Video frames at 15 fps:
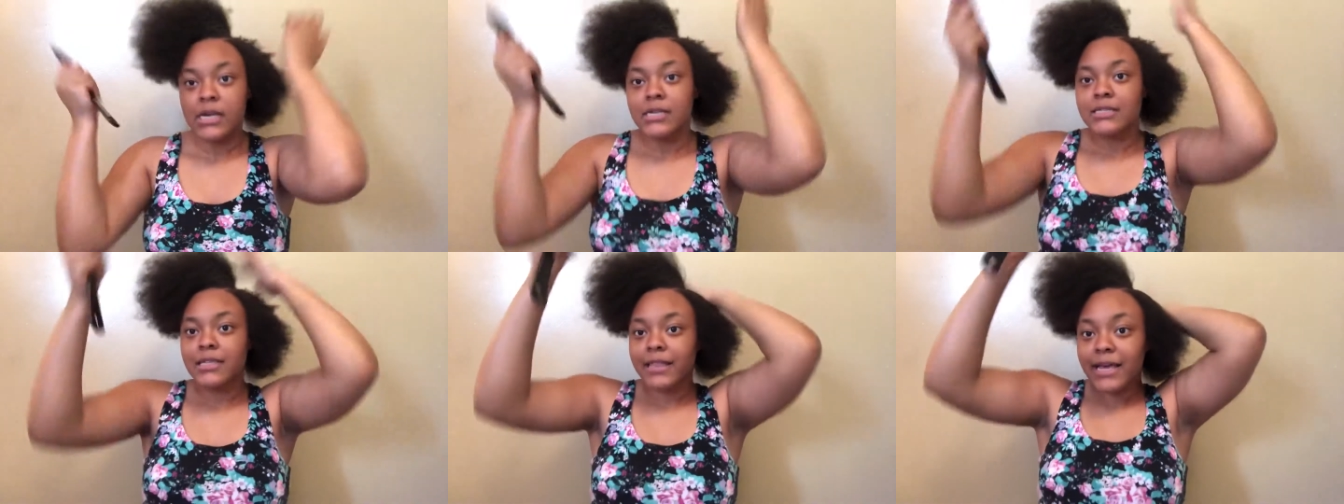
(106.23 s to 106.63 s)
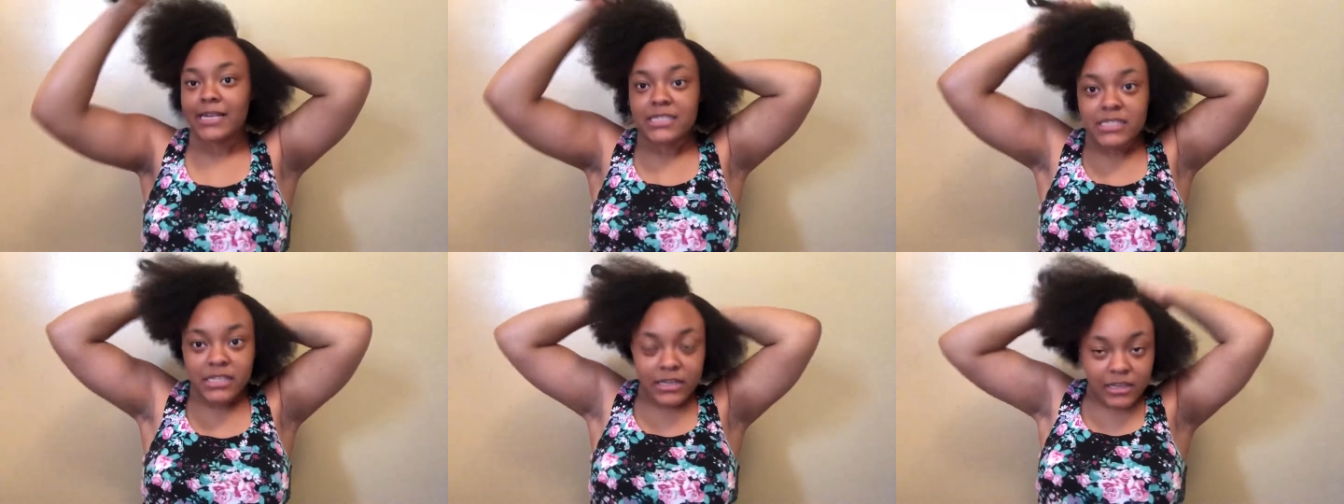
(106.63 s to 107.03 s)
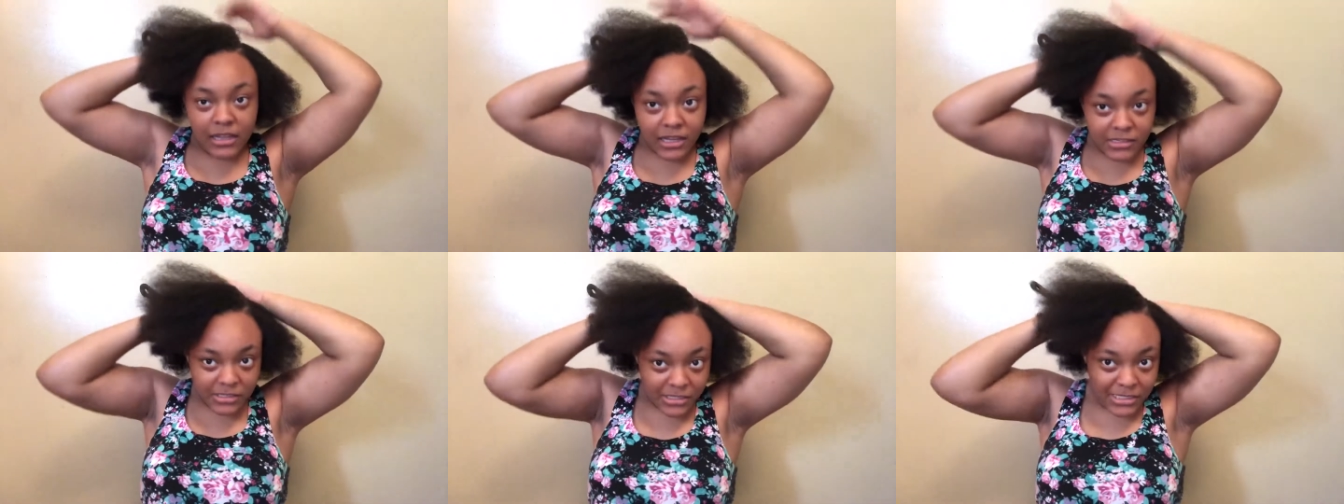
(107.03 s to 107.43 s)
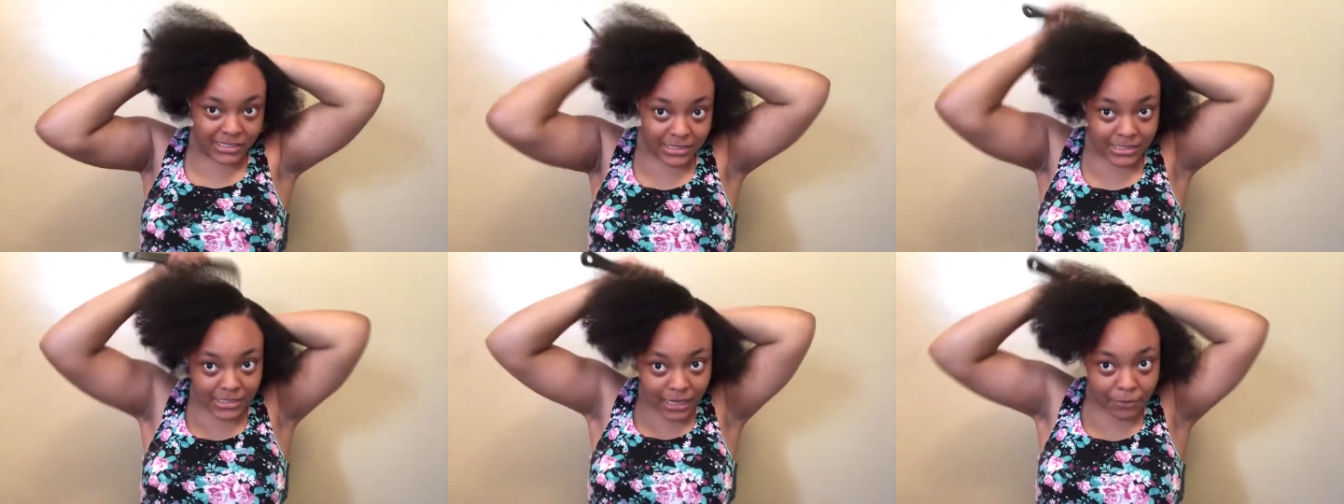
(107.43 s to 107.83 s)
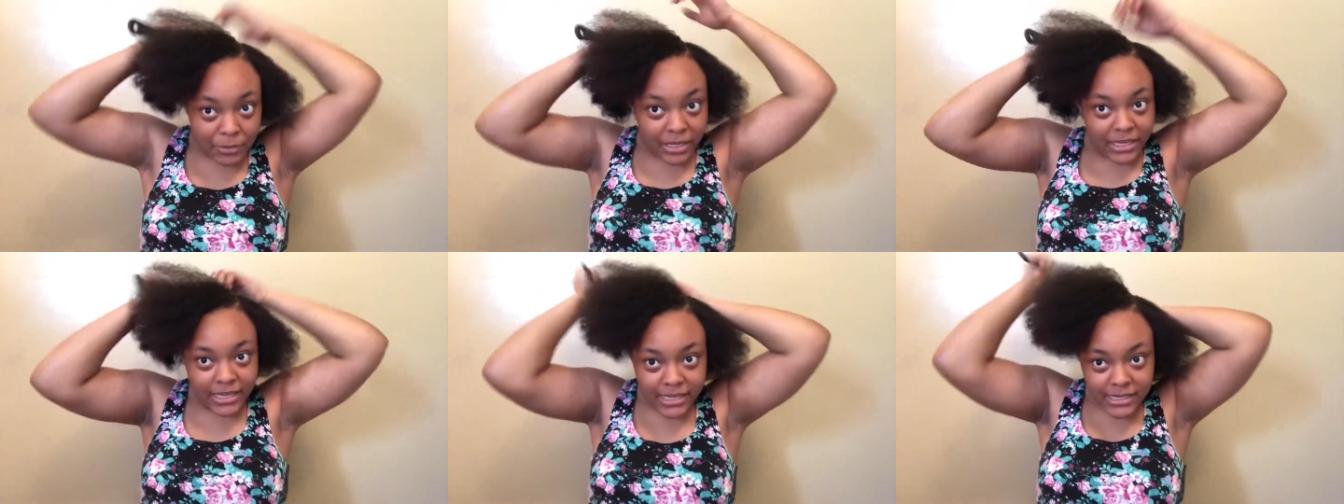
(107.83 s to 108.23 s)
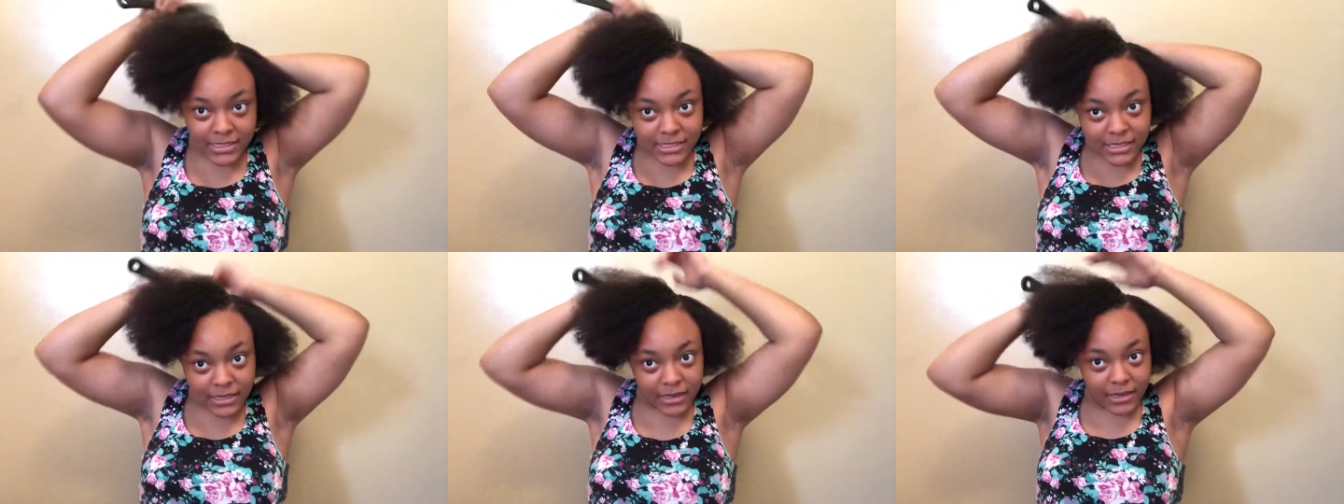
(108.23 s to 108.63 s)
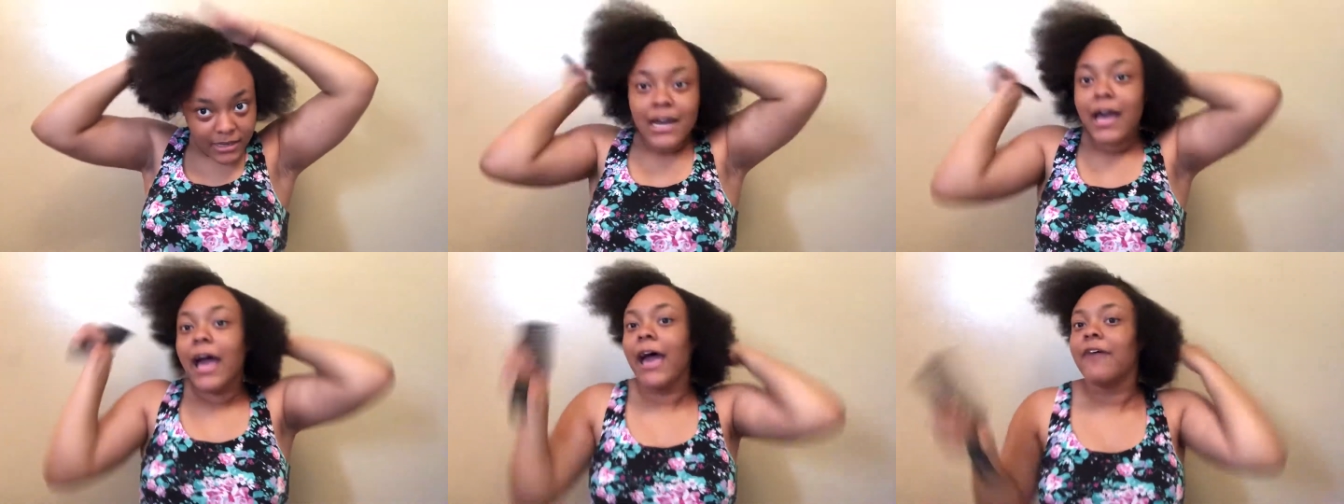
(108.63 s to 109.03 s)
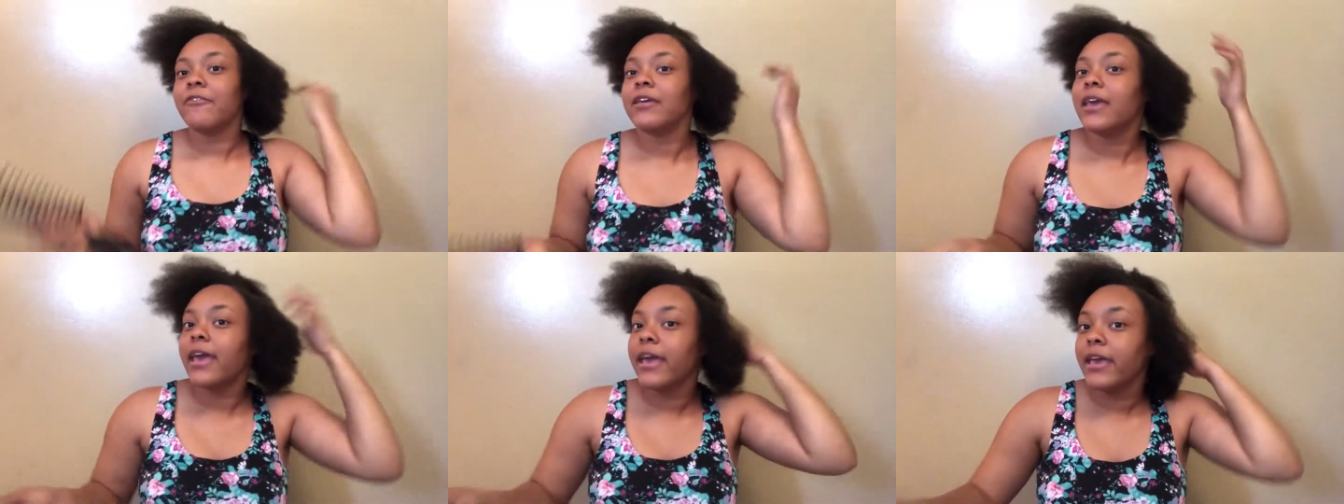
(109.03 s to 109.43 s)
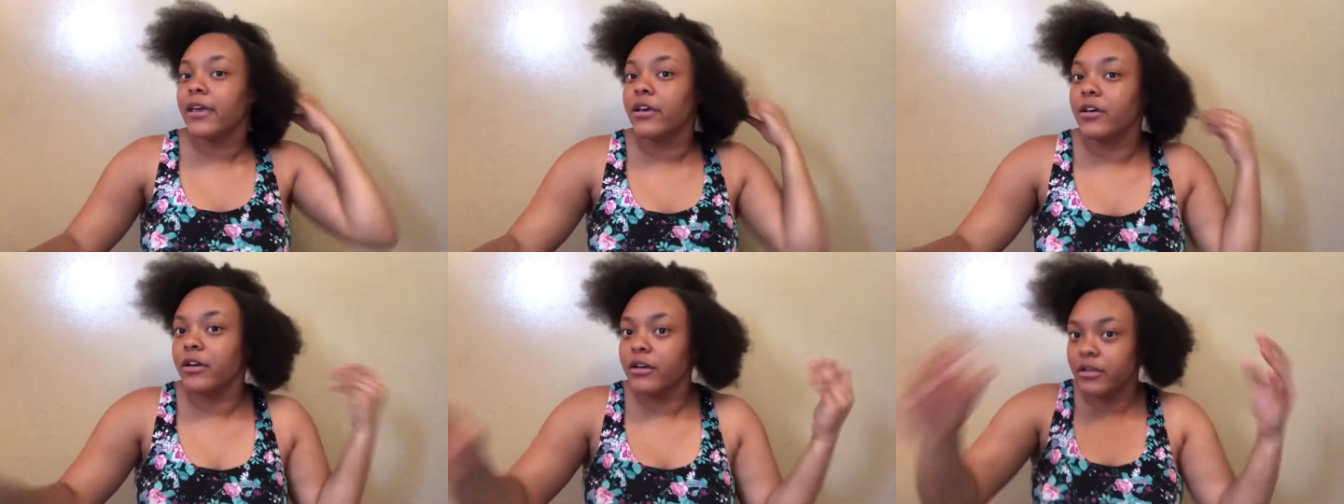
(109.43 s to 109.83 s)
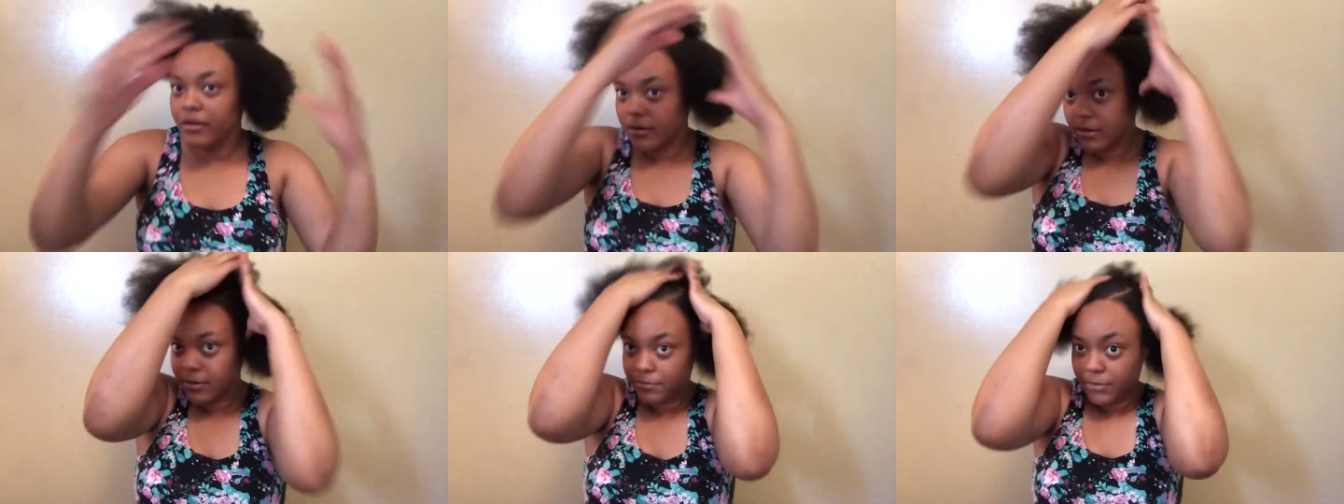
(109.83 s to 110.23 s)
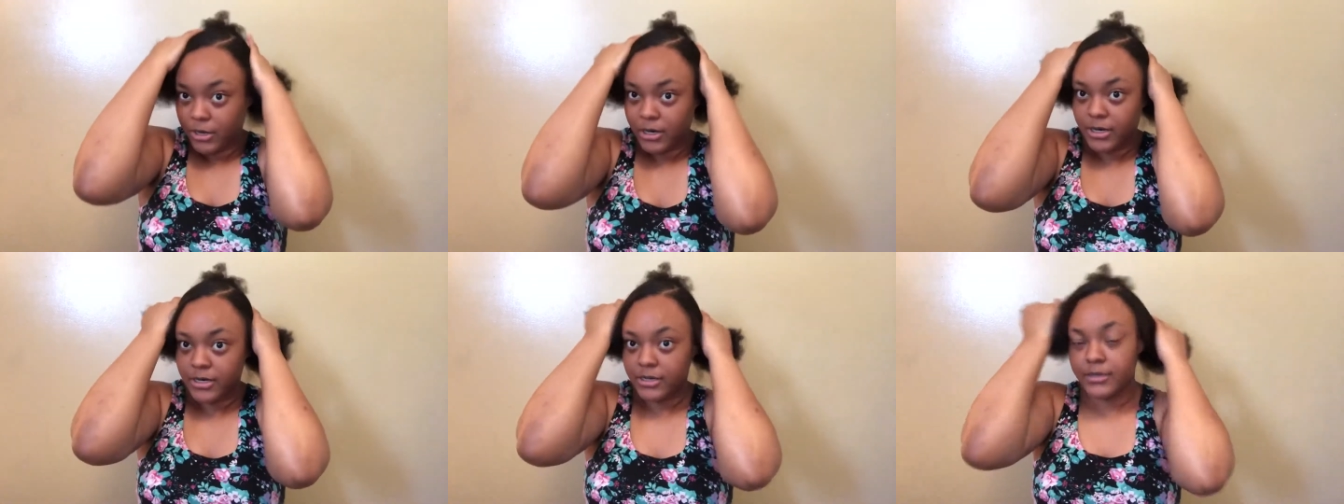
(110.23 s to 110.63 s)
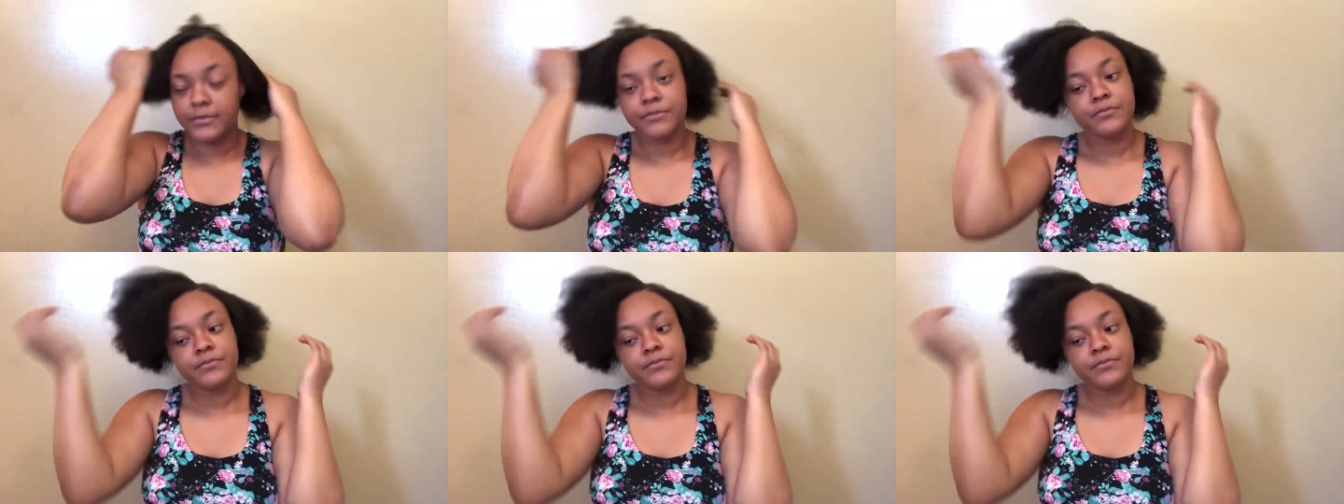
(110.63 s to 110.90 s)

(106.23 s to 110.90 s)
So that's the closest I'm gonna get to having a good part.